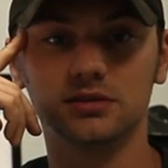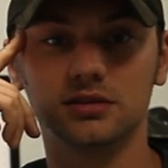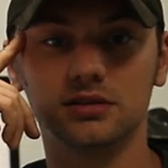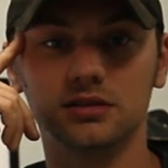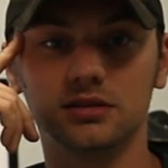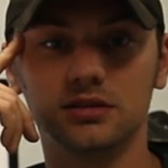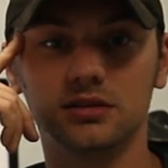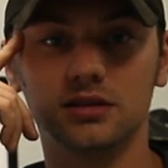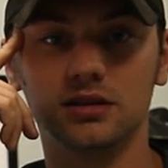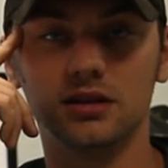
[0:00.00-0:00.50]
the
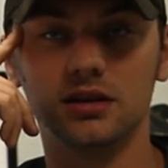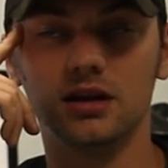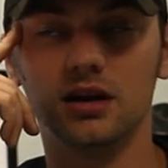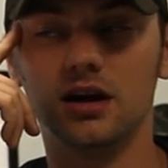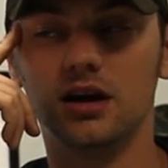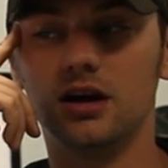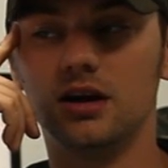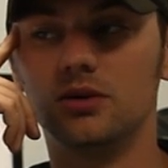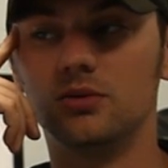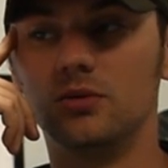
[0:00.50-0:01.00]
humidity.
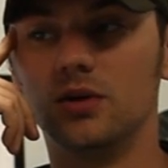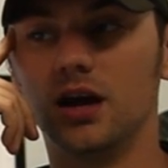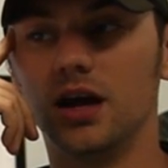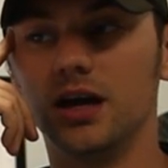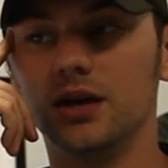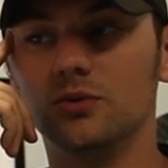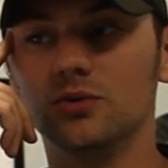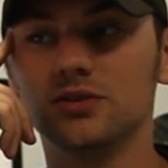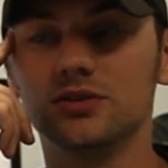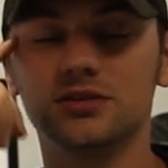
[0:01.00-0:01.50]
Oh
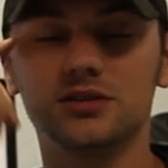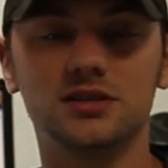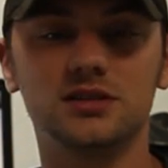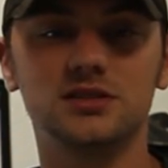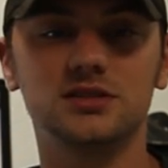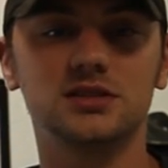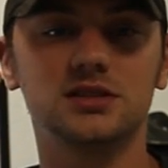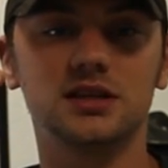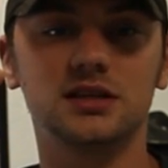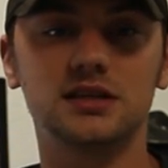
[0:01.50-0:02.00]
right, well you
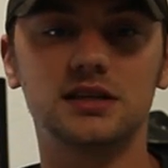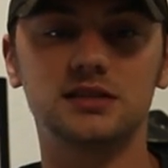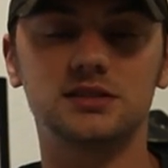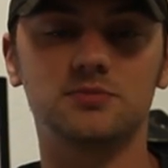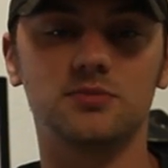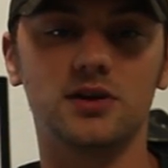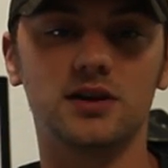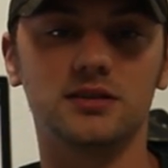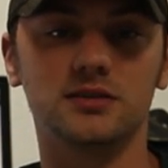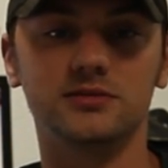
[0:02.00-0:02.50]
just get that
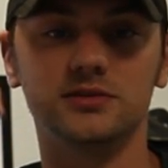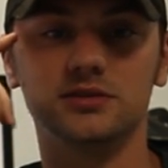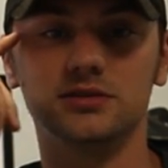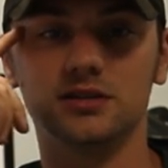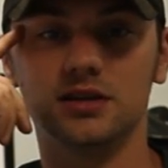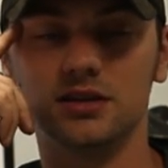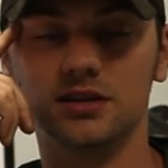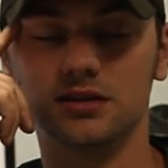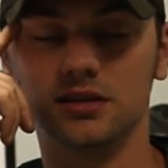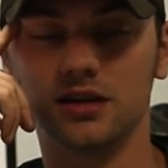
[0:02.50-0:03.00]
spray that
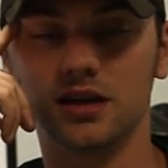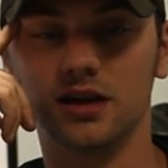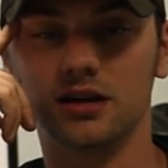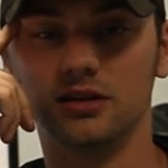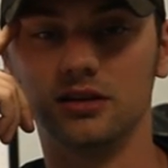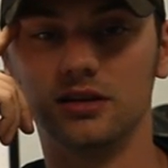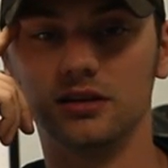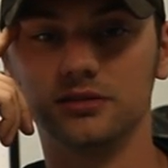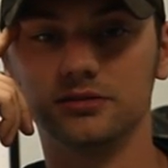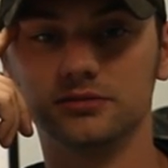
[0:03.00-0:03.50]
we in the
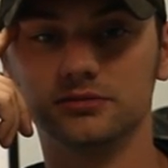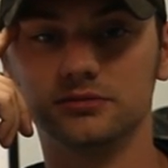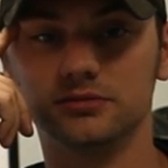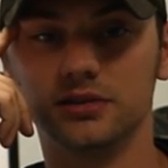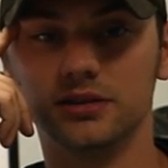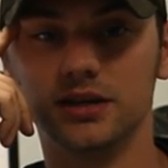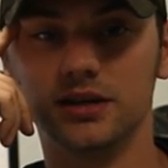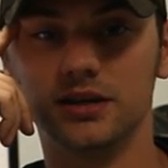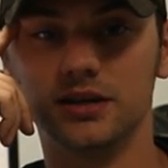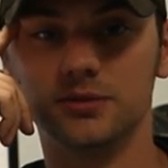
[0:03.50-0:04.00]
catalog,
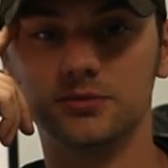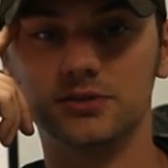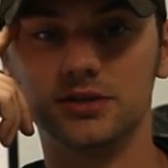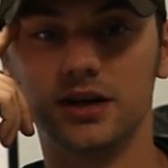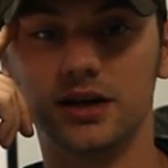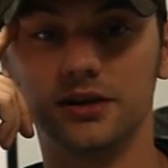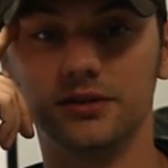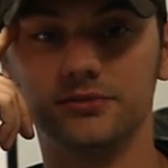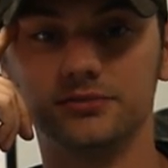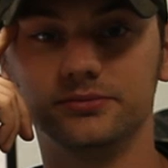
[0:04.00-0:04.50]
and that yeah. helps
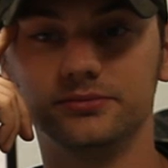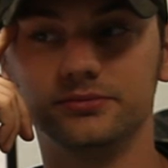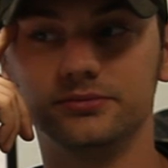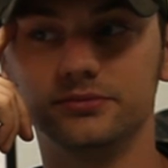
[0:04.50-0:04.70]
that.